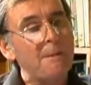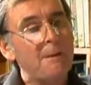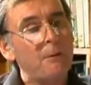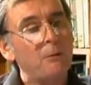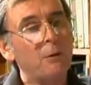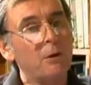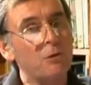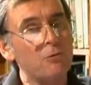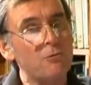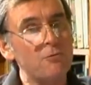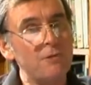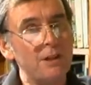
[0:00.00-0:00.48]

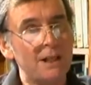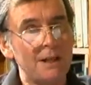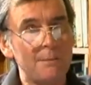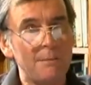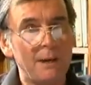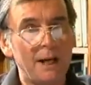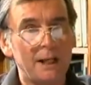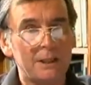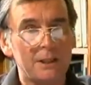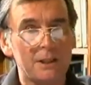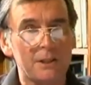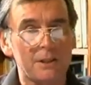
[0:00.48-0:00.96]
What really
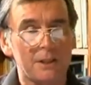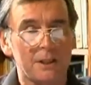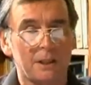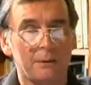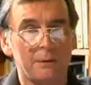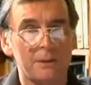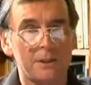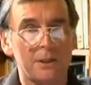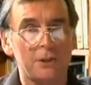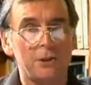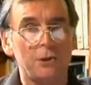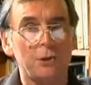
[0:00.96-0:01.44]
matters, though,
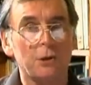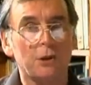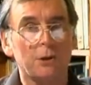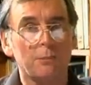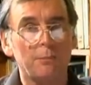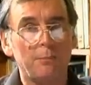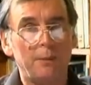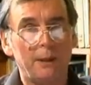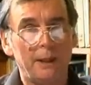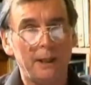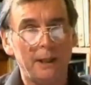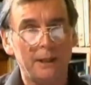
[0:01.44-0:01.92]
is that you
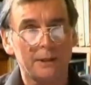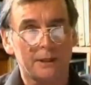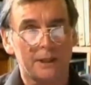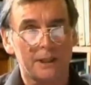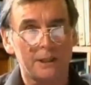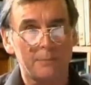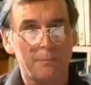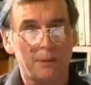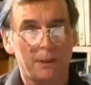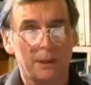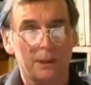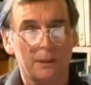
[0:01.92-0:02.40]
compare
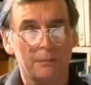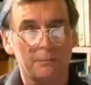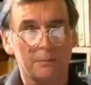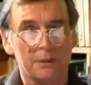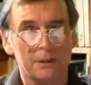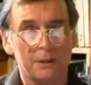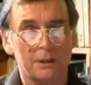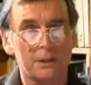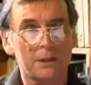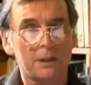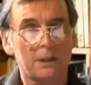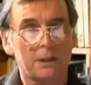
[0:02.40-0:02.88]
these poems,
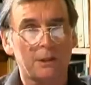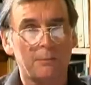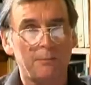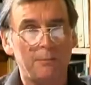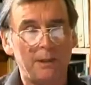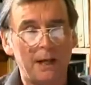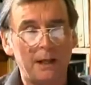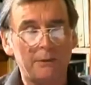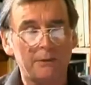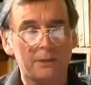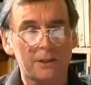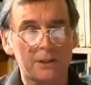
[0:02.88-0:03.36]
because
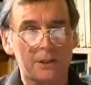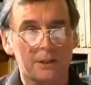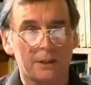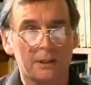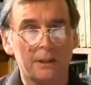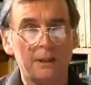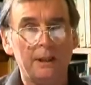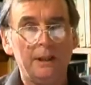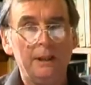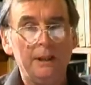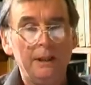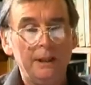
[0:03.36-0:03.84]

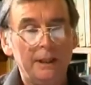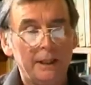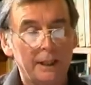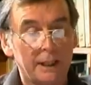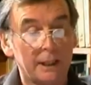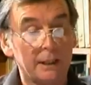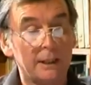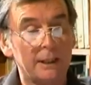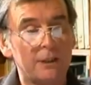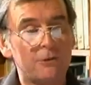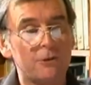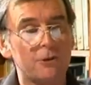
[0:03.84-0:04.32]
comparison
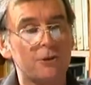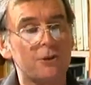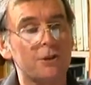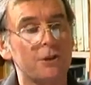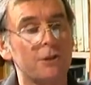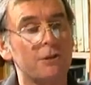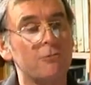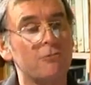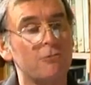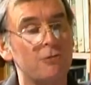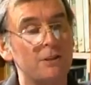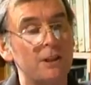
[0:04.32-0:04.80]
in
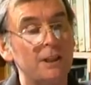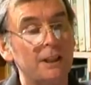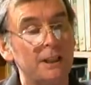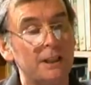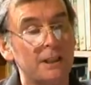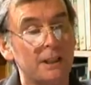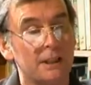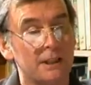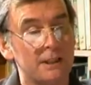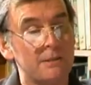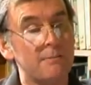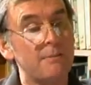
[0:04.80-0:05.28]
literature really
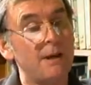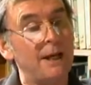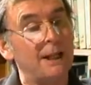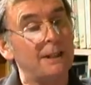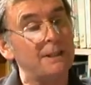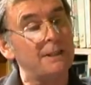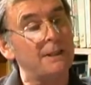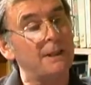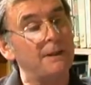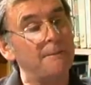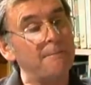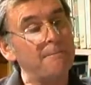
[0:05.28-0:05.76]
does
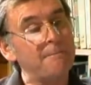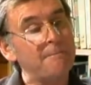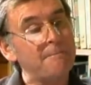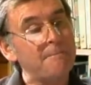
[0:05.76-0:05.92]
matter.